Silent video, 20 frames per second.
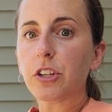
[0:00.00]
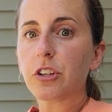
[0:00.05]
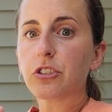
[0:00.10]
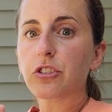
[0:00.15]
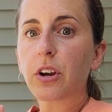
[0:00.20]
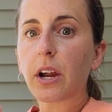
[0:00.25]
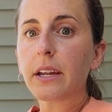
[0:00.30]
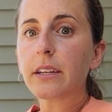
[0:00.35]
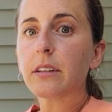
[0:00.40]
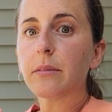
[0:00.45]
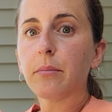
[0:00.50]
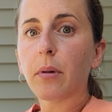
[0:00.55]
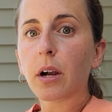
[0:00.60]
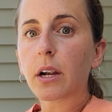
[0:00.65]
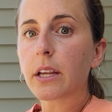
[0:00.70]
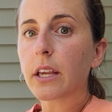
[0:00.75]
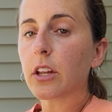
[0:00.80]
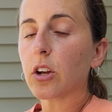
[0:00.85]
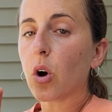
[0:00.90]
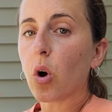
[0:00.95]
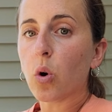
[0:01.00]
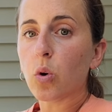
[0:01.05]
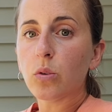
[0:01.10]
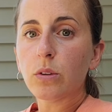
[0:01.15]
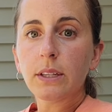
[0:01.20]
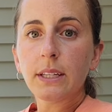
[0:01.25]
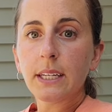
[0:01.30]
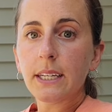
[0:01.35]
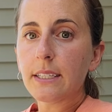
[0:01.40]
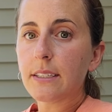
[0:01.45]
You're trying to market
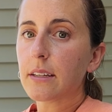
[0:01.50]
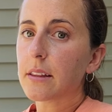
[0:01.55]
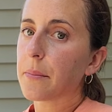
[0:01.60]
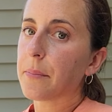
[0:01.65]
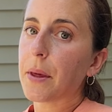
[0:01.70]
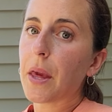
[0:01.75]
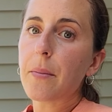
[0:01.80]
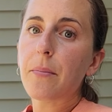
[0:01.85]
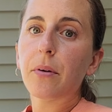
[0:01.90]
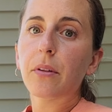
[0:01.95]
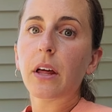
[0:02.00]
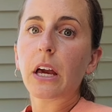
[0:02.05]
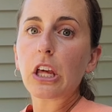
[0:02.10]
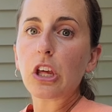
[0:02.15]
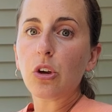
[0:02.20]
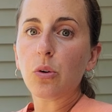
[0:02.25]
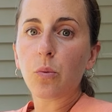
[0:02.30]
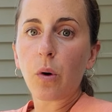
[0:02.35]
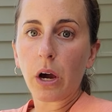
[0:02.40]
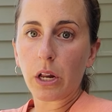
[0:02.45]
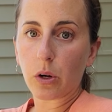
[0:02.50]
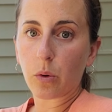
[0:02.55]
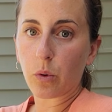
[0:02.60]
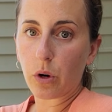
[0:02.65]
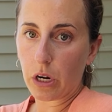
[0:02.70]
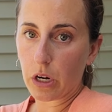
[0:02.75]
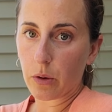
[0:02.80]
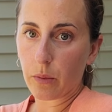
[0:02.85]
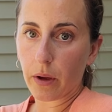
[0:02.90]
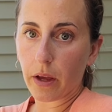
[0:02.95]
only to the people that you want to
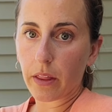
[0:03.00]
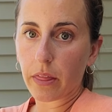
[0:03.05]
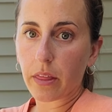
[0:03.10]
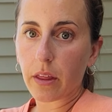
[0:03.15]
work with.